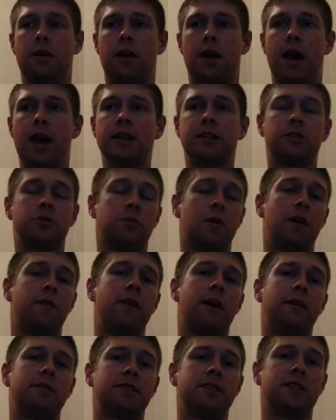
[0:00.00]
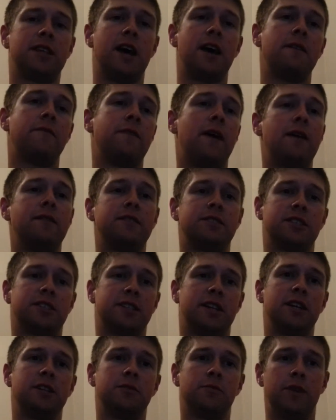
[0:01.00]
8 to 12 hours a day, 5 to 6
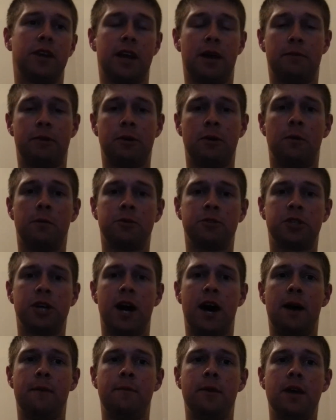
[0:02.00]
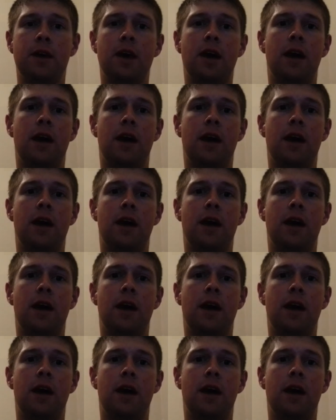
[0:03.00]
days a week at my normal job,